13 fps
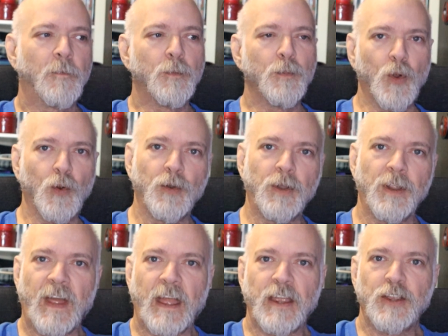
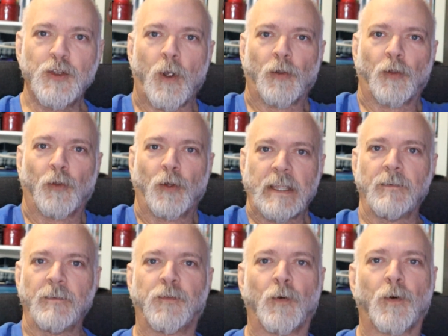mood that you are
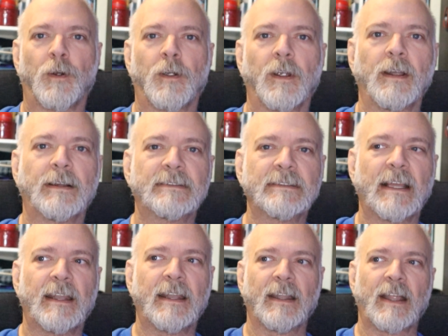looking for,
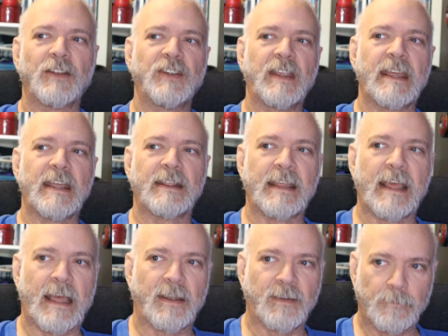and it lets you hit
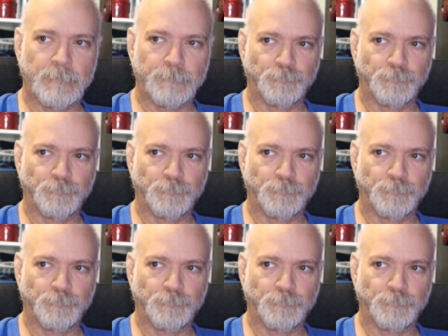that.